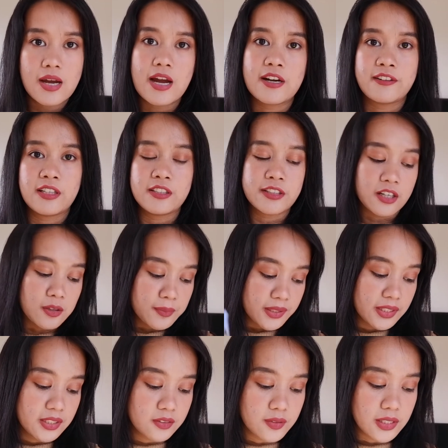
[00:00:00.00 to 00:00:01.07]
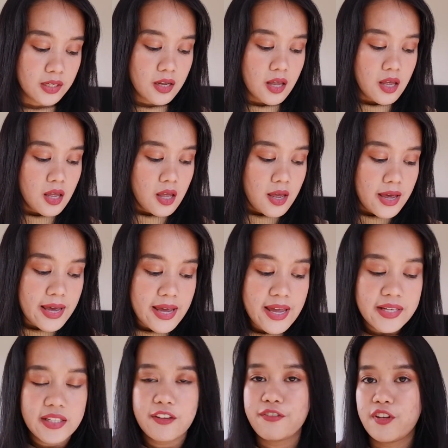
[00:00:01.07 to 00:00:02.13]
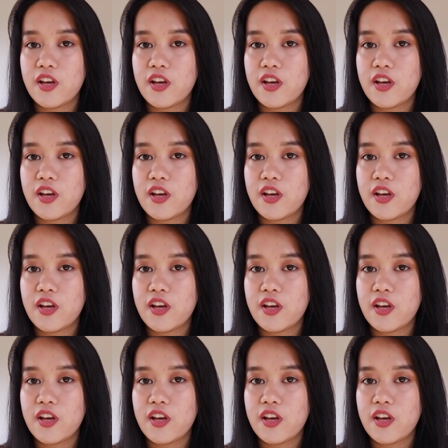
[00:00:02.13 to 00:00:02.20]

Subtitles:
I really recommend it one. And if